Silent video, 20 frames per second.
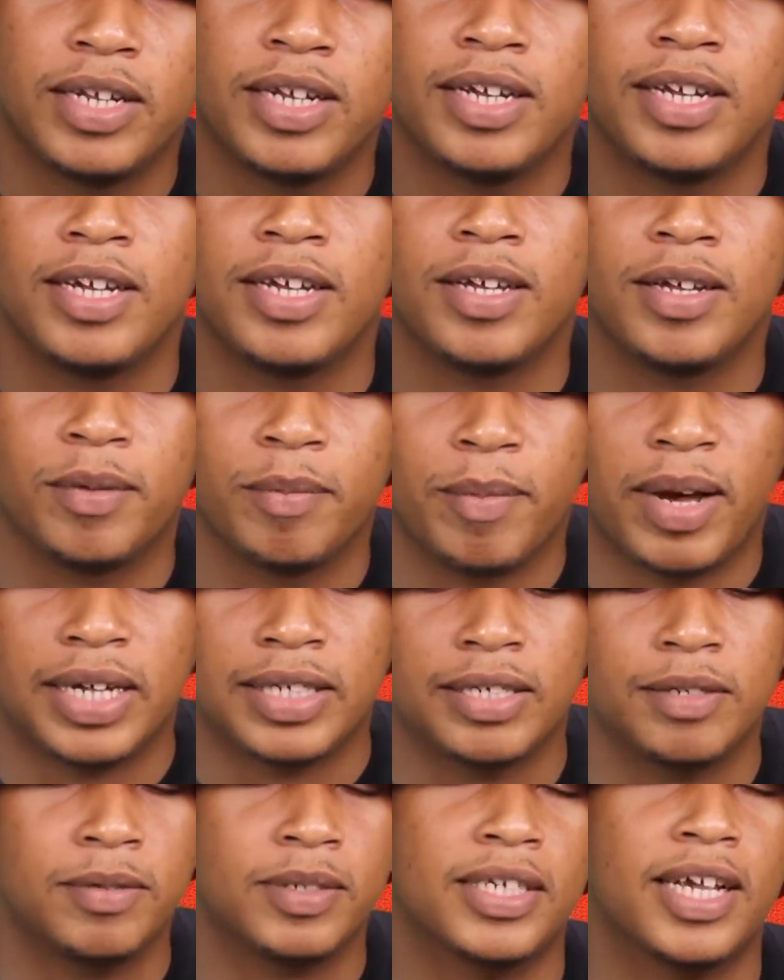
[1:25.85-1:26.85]
the
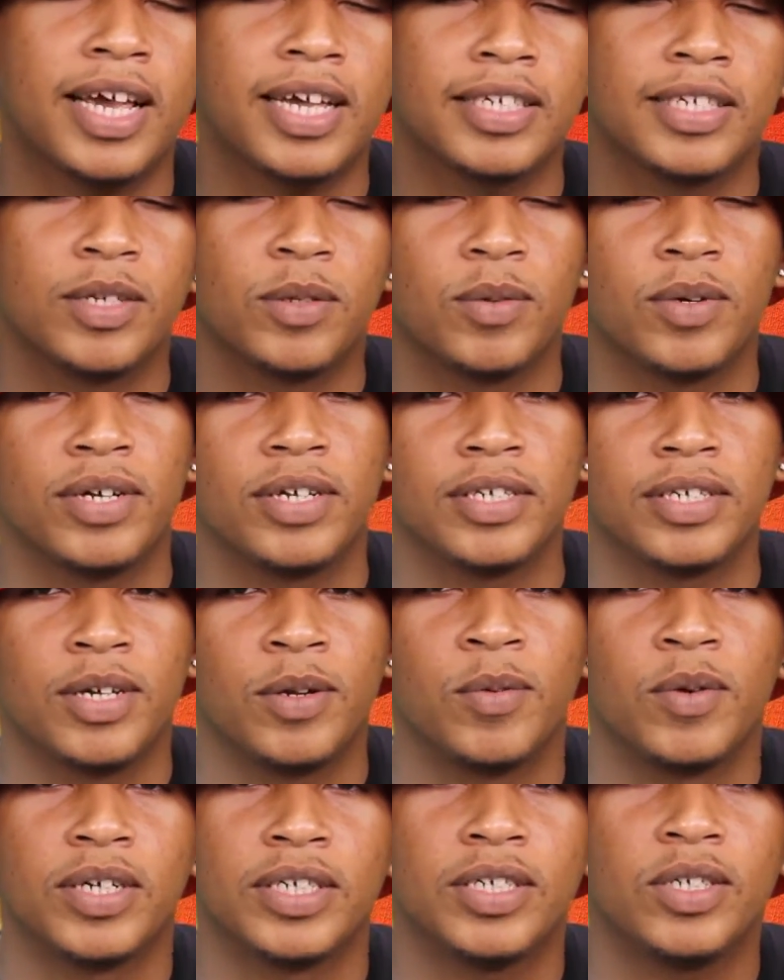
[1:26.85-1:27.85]
massive size it was,
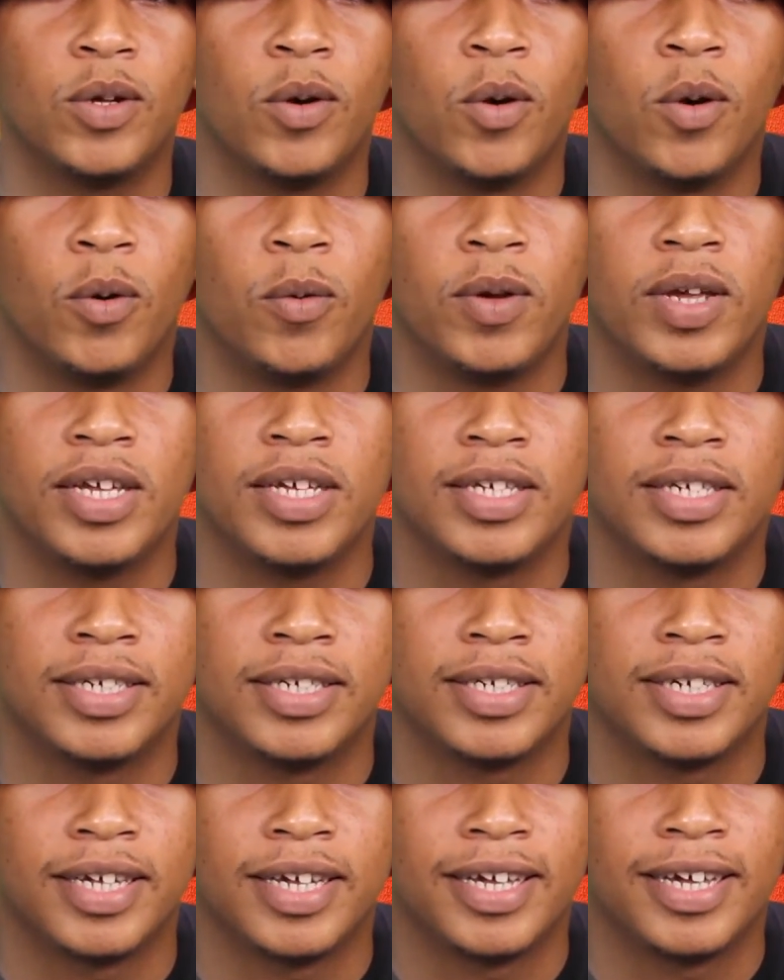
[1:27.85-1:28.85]
it wasn't
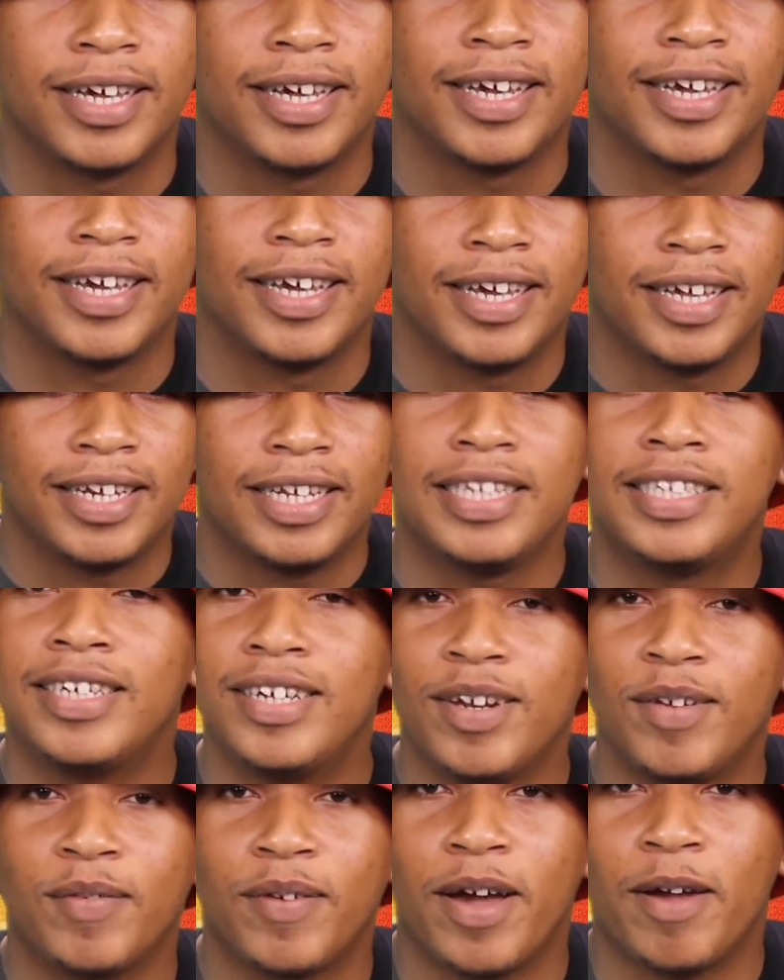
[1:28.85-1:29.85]
always the
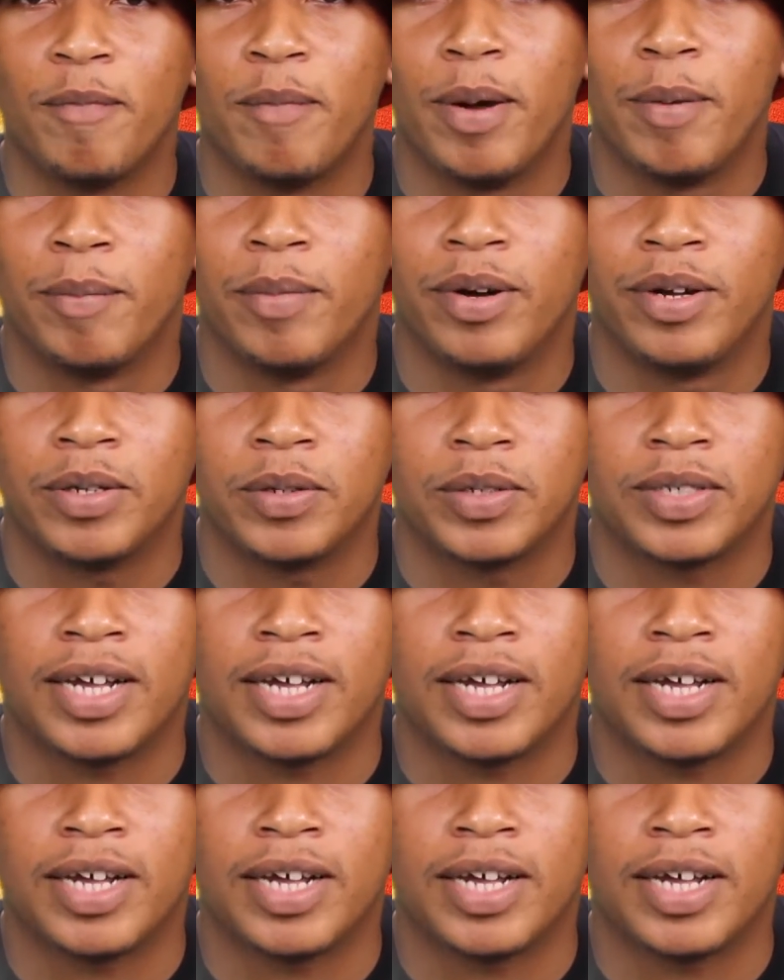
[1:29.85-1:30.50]
35 members.